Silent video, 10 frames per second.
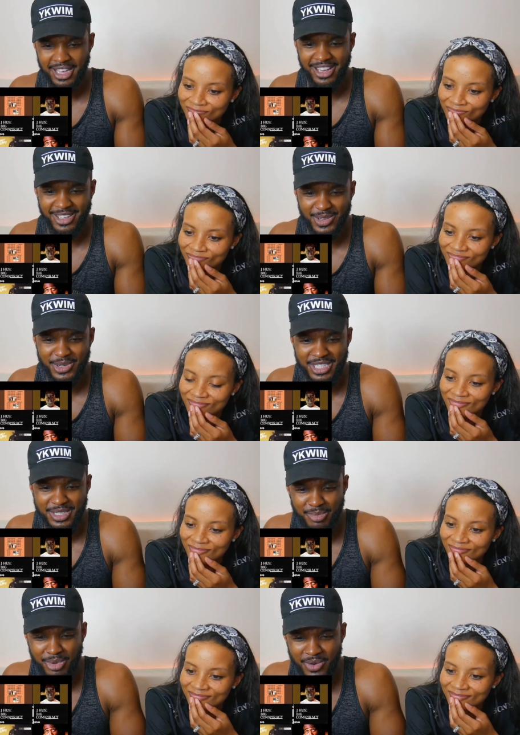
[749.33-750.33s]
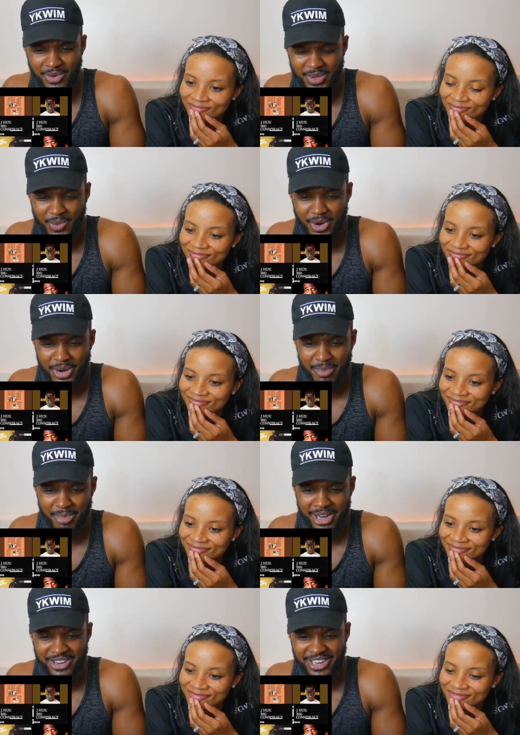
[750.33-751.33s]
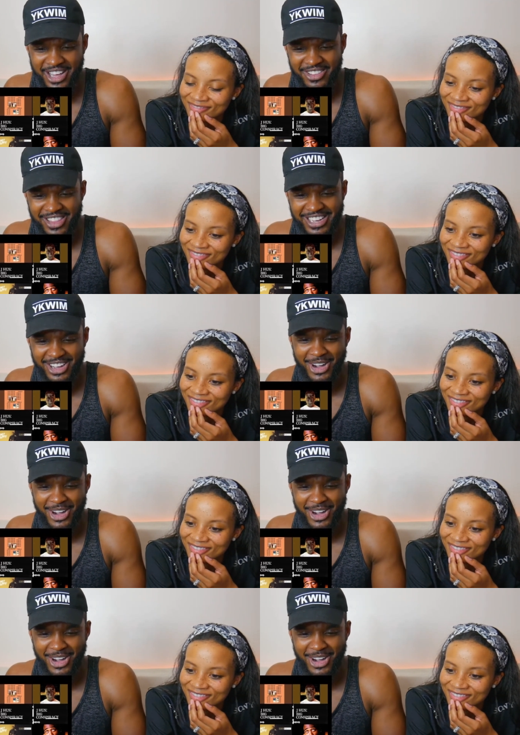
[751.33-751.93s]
Speaker 1: You just broke the word bear down like a